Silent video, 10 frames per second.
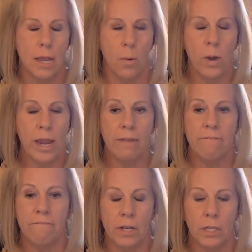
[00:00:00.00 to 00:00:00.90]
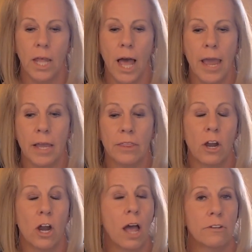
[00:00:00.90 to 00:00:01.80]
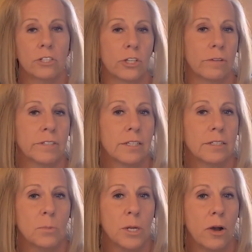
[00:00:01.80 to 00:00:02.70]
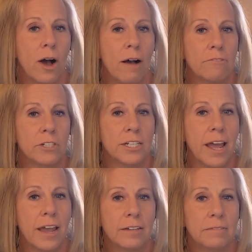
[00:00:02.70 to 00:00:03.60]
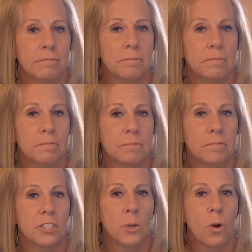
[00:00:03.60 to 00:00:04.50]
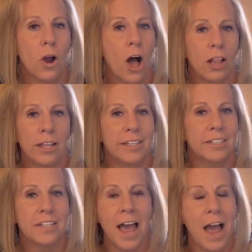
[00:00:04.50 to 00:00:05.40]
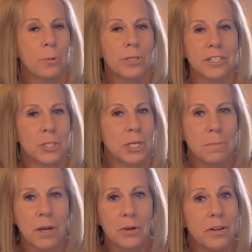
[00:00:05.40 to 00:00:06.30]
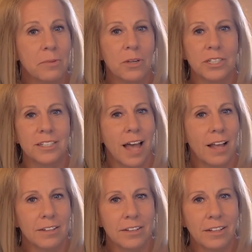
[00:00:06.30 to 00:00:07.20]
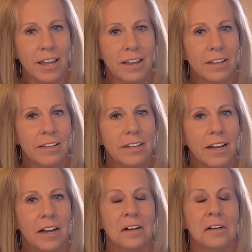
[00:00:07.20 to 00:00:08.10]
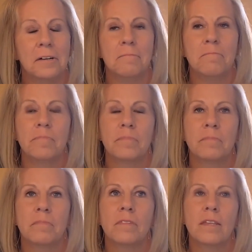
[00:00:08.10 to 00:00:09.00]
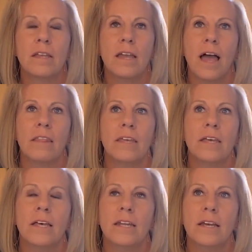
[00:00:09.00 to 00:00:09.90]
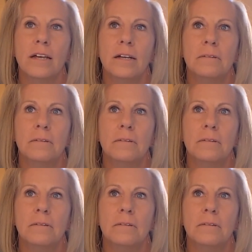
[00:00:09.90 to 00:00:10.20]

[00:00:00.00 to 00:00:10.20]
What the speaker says: We feel like there are other services we don't offer today. So we're all into acquisition mode. And what does that look like? And then